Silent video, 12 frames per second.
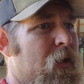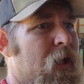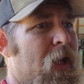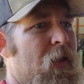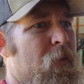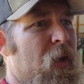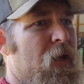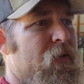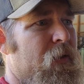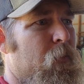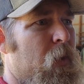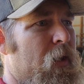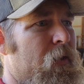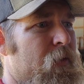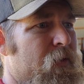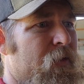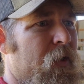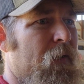Kind of the basic regular
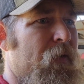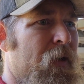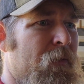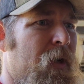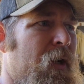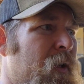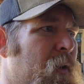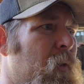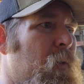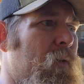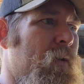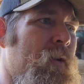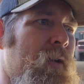stuff, getting ready to go.